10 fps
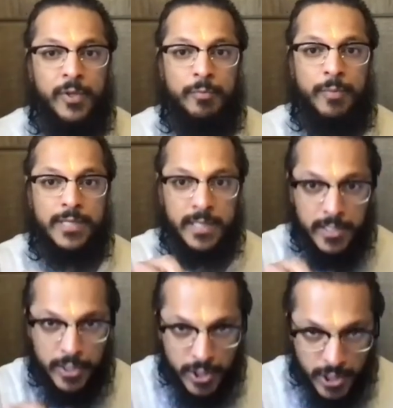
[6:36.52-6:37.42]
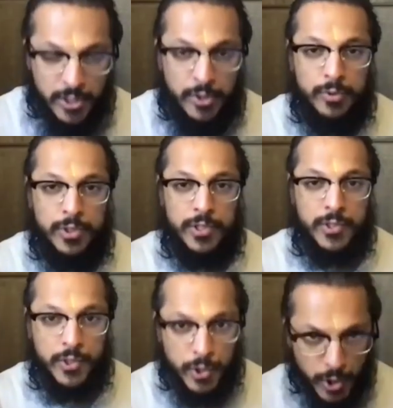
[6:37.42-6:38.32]
You must continue to
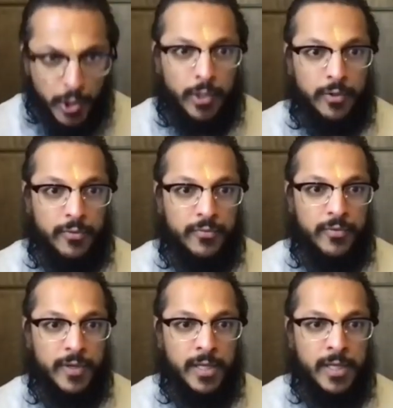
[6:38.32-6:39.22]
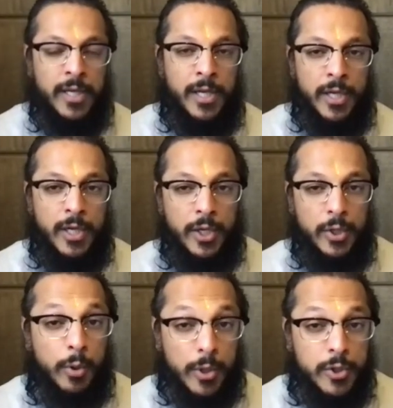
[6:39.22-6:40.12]
serve
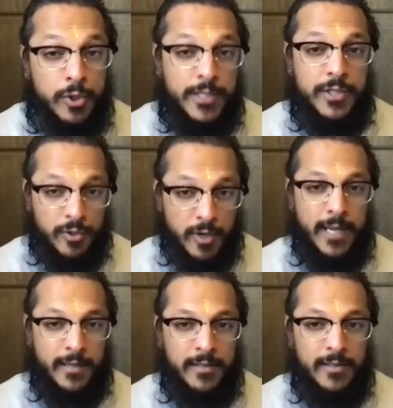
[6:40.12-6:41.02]
your trust triangle.